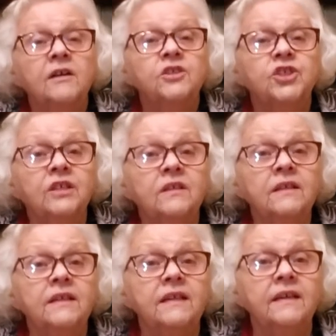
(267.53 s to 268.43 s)

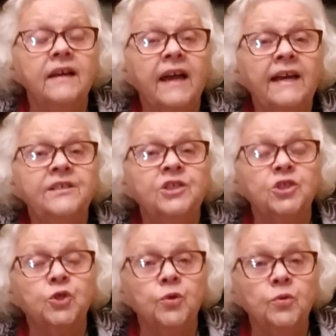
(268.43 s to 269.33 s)
Chili and
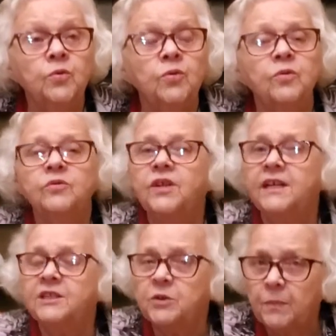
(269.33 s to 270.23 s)
stew
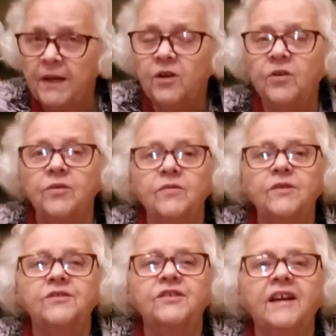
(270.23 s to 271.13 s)
tastes better
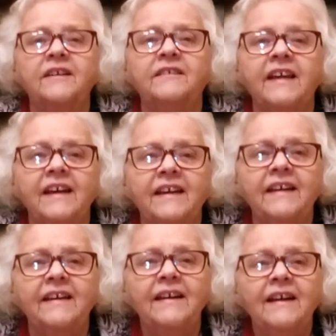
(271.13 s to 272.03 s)
the second day.
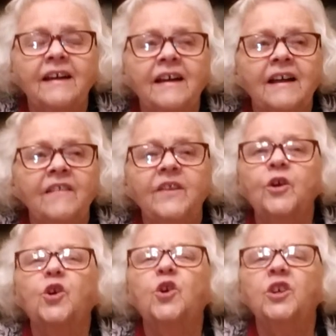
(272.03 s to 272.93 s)

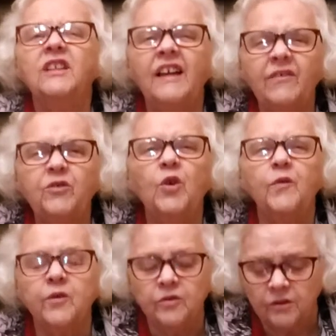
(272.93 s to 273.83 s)
They're good
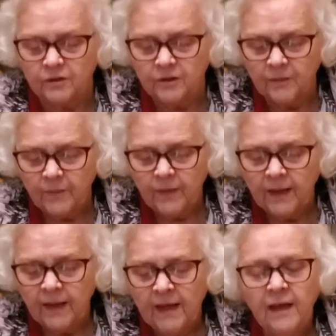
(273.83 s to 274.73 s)
leftovers.
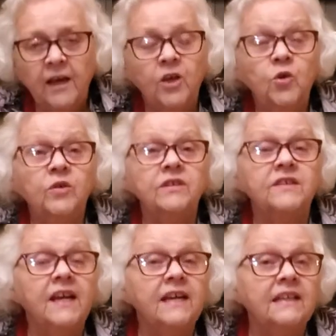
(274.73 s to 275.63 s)
You can
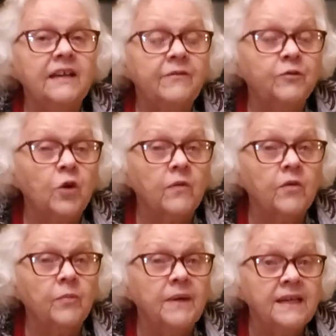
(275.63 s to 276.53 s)
take
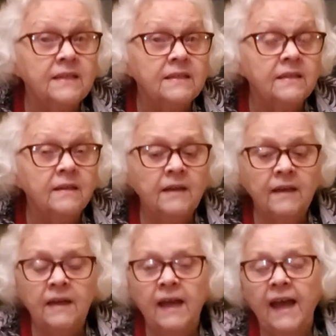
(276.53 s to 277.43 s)
leftover meat
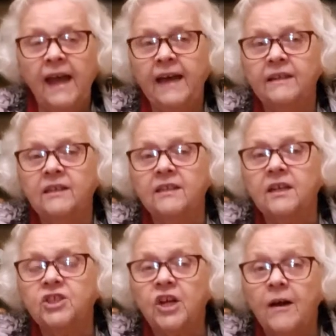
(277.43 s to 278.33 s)
and
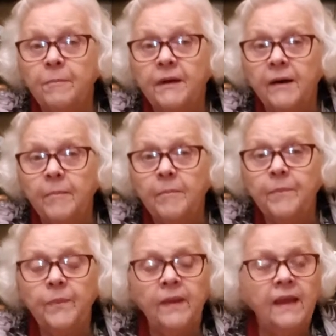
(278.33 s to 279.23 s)
chop it up
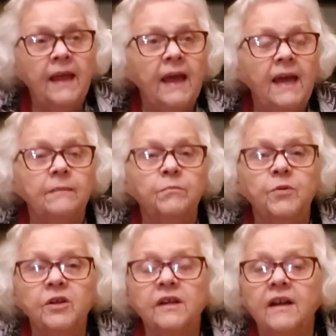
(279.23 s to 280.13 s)
and
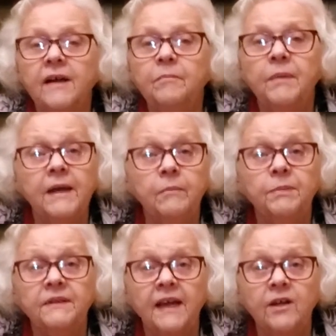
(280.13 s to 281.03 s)
put it on baked
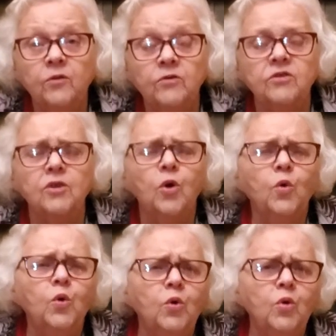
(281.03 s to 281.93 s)
potatoes.
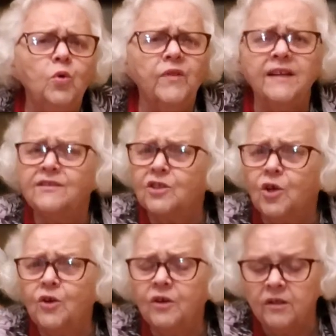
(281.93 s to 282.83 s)
Oh, that's
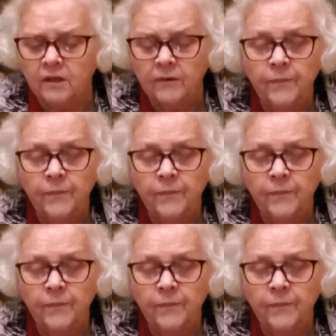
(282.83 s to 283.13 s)
good.